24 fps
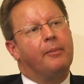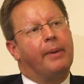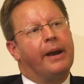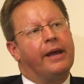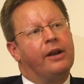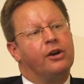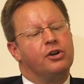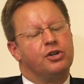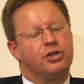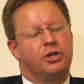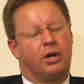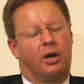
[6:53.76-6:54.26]
the
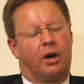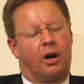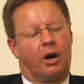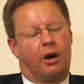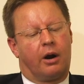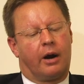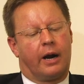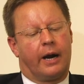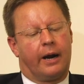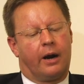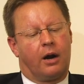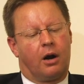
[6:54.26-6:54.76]
miners
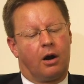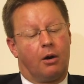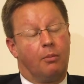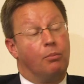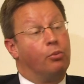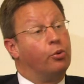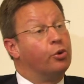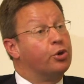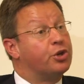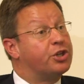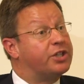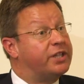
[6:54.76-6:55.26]
are
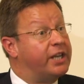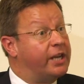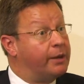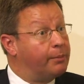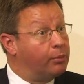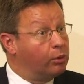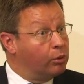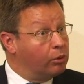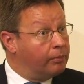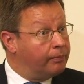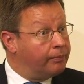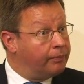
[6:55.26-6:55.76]
more
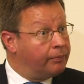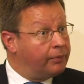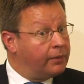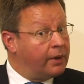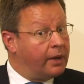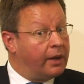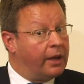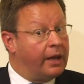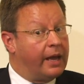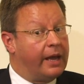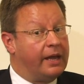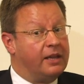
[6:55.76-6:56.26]
stable
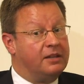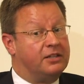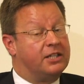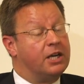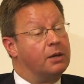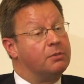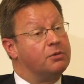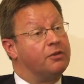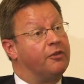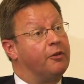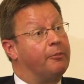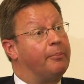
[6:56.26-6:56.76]
in
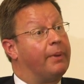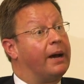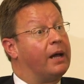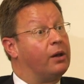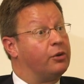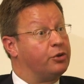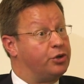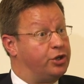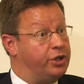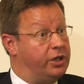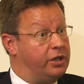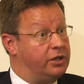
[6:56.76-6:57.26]
terms of their
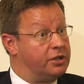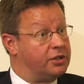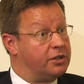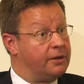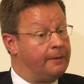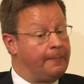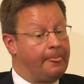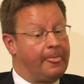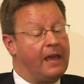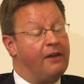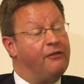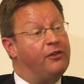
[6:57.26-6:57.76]
balance sheets.
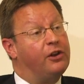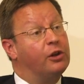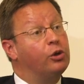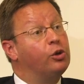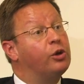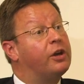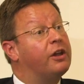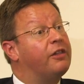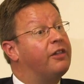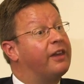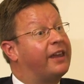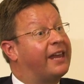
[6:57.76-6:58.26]
If you
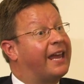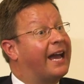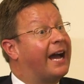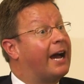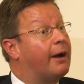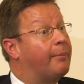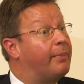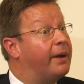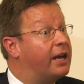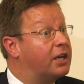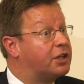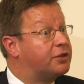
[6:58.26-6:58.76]
look at the
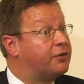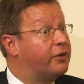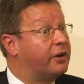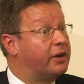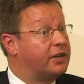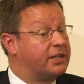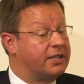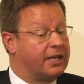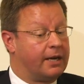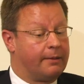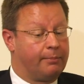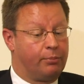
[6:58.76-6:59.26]
capex, for
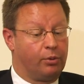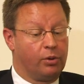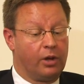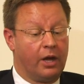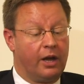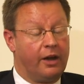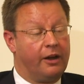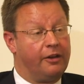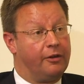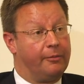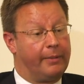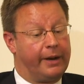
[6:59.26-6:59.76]
example,
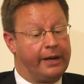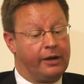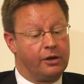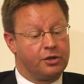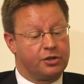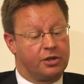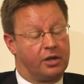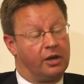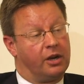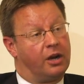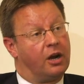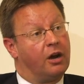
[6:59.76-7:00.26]
the
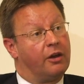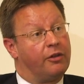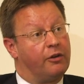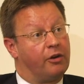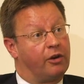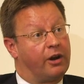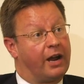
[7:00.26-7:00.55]
miners can cut their